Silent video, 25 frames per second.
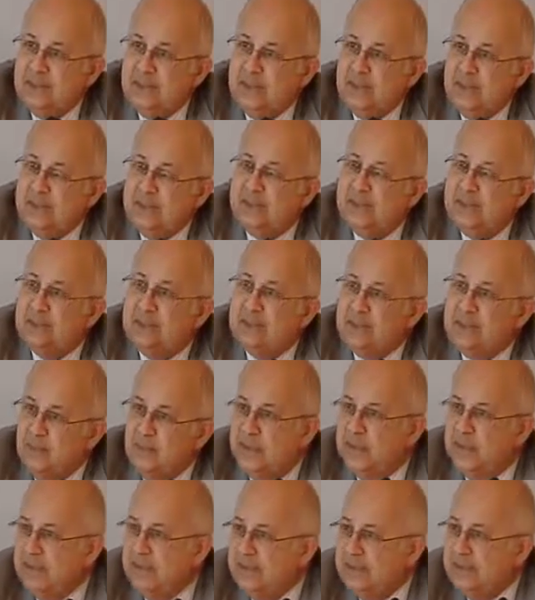but
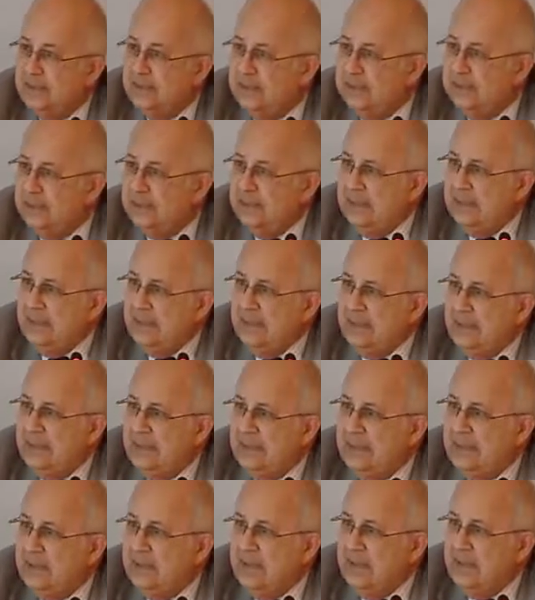similar.
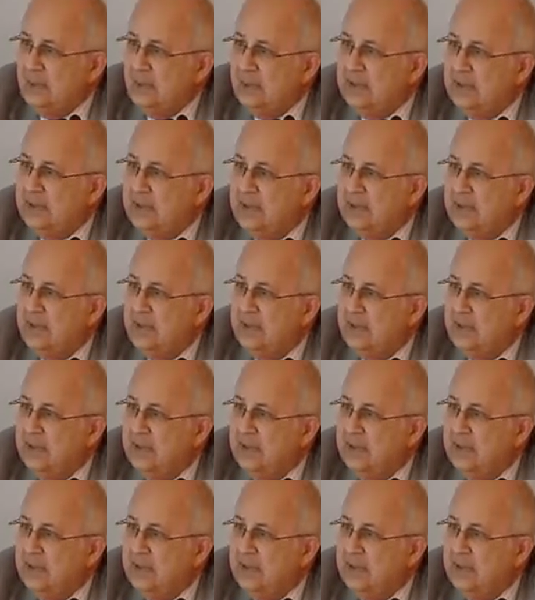I wanted